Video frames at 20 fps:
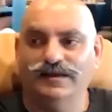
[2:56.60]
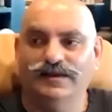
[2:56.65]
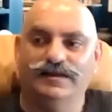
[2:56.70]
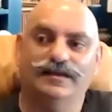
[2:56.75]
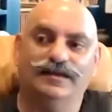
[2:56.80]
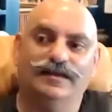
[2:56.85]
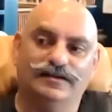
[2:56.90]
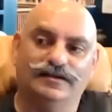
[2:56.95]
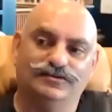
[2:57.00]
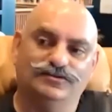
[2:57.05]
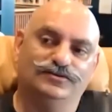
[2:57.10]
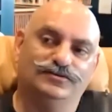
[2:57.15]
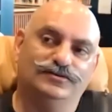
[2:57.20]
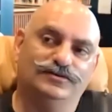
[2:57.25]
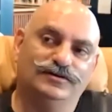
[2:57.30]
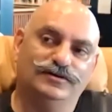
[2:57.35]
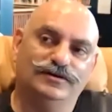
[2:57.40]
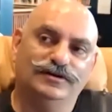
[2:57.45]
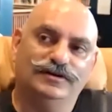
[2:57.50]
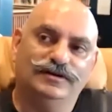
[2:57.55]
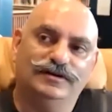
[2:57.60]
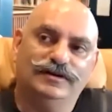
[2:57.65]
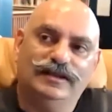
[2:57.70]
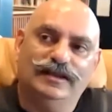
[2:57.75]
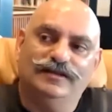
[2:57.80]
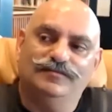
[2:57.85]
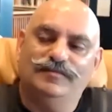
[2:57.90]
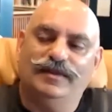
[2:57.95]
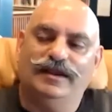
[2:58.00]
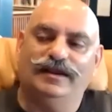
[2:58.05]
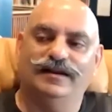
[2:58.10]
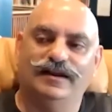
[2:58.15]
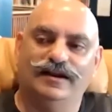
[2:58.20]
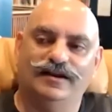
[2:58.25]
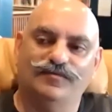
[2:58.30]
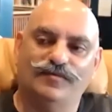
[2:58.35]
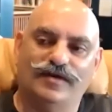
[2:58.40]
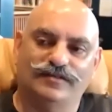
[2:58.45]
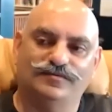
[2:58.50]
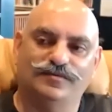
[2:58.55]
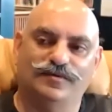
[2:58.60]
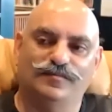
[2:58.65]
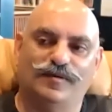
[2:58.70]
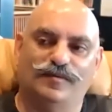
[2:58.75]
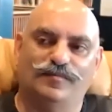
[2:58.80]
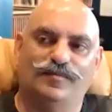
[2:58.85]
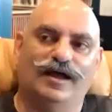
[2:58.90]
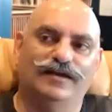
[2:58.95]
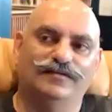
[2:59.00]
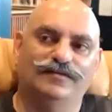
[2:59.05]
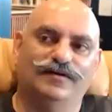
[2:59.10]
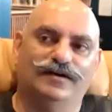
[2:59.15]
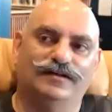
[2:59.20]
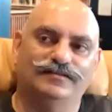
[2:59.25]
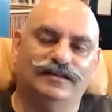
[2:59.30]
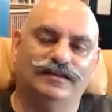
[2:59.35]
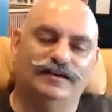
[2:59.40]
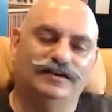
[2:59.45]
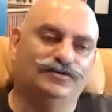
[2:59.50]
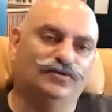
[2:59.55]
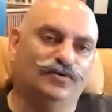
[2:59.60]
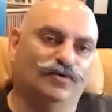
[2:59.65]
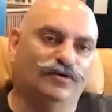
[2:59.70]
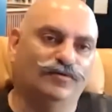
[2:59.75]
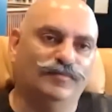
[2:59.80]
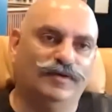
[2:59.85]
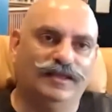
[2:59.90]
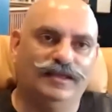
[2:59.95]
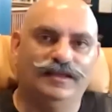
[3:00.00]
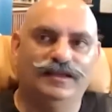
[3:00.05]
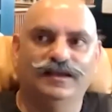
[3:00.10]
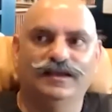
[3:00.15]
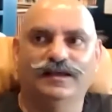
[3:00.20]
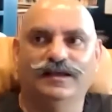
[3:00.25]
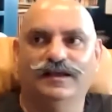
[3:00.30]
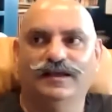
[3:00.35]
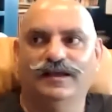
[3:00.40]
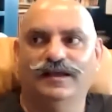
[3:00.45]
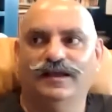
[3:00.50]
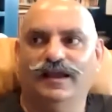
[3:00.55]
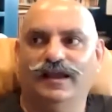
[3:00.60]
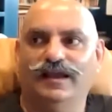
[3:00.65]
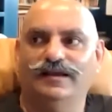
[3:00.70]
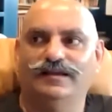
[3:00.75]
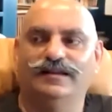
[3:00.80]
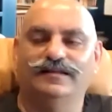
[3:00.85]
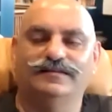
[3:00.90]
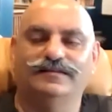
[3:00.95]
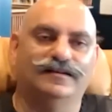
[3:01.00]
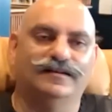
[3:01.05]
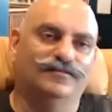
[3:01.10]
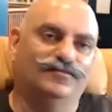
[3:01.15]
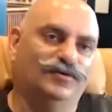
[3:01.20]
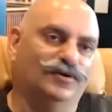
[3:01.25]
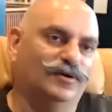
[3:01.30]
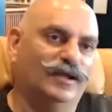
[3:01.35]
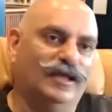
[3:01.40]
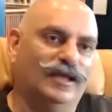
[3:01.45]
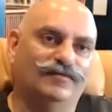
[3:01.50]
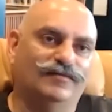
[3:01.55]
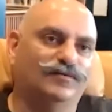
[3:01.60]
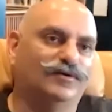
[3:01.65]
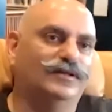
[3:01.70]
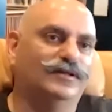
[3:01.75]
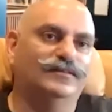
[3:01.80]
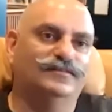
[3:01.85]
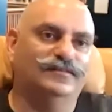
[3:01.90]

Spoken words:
had made an investment in Pabrai funds, and he told me, hey, listen, if you're ever in